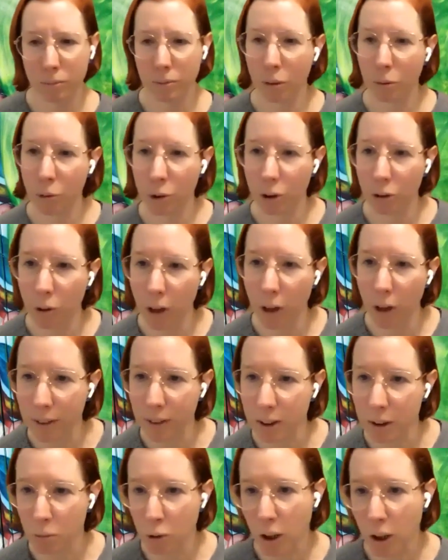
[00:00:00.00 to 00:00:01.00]
we're having
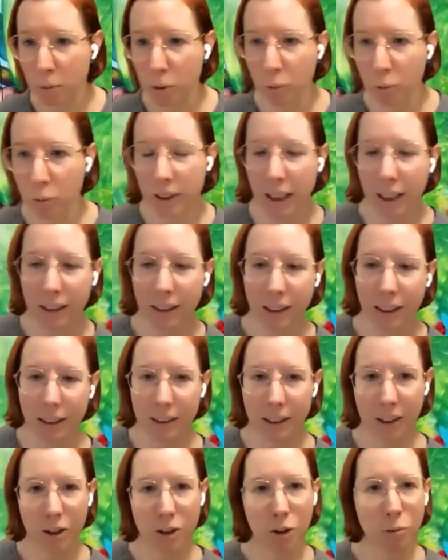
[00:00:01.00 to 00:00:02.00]
some trouble with that link
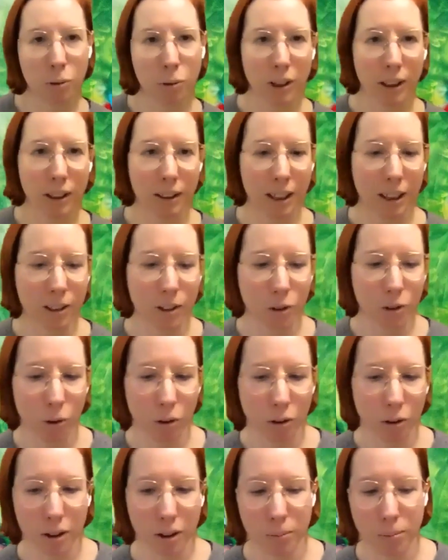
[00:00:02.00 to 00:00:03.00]
there, so we'll get that
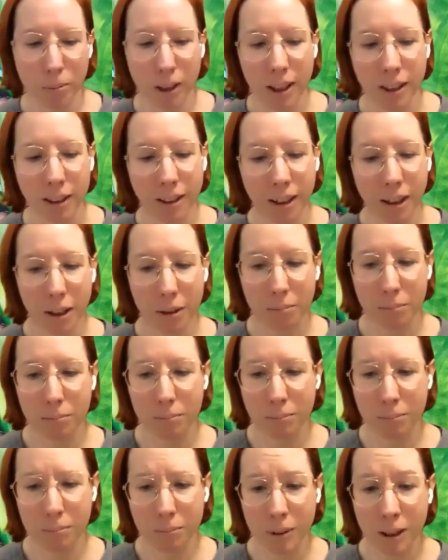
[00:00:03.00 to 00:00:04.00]
sorted. But
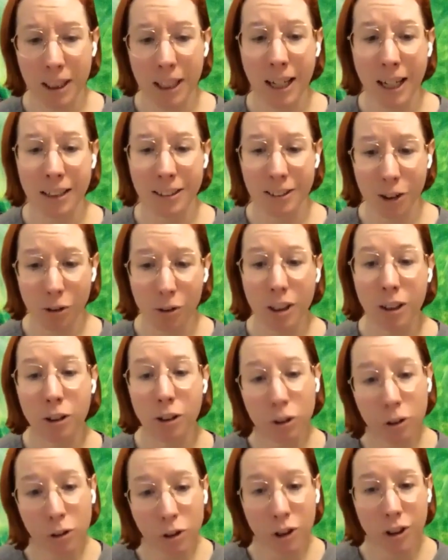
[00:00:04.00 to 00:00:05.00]
yeah, so
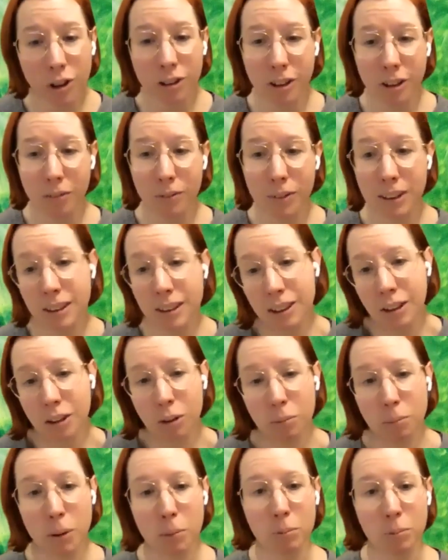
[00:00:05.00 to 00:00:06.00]
inclusions, obviously, you
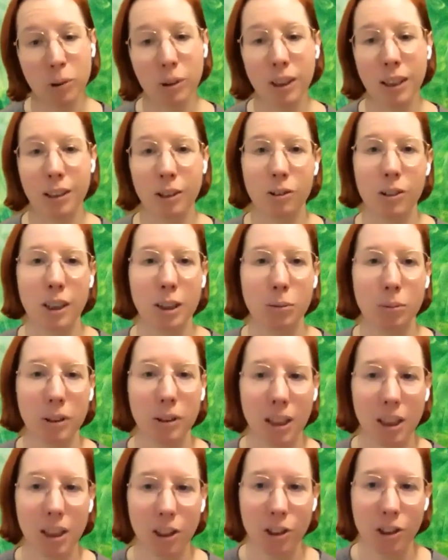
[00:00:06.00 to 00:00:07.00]
know, people get those
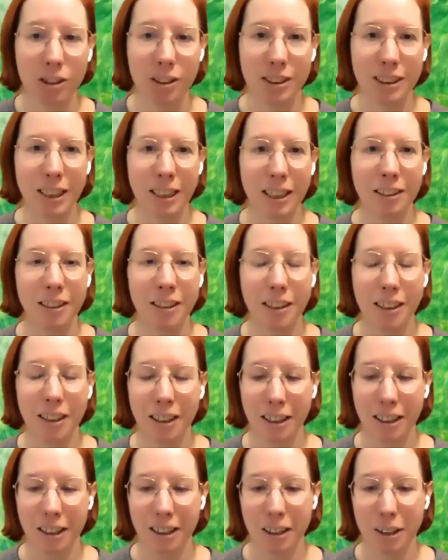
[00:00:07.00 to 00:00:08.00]
expectations set.
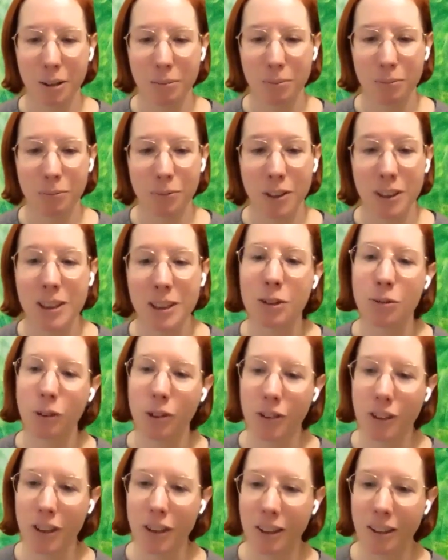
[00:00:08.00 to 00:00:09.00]
This is
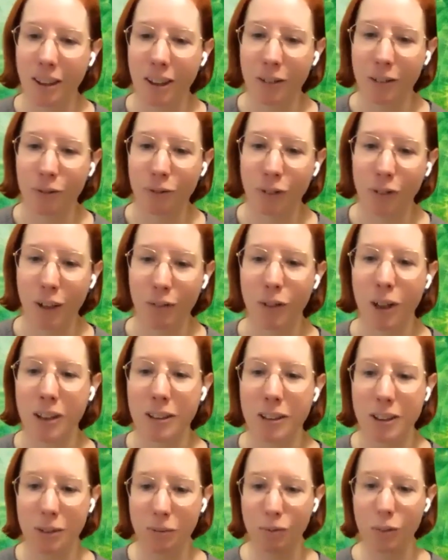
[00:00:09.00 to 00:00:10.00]
one thing I've
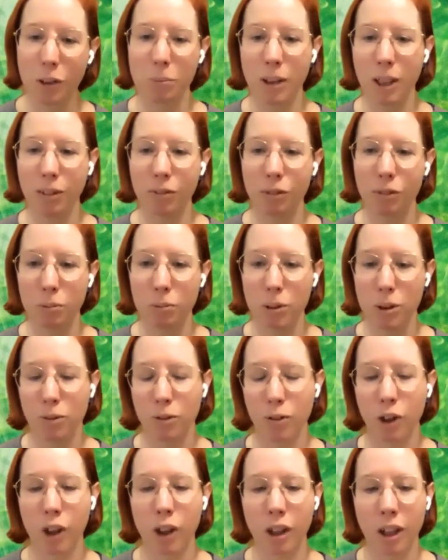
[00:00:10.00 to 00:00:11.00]
gotten some feedback from
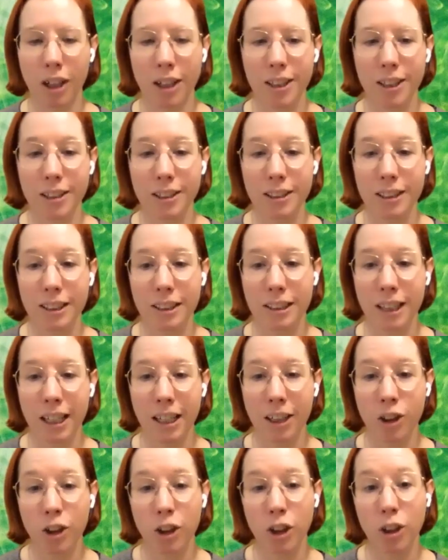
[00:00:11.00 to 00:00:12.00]
some of our clients that
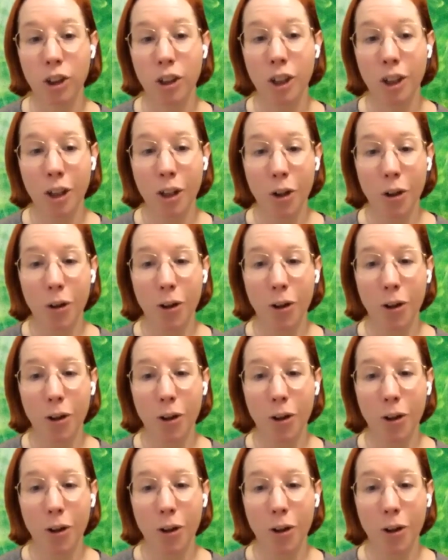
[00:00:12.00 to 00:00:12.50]
they actually,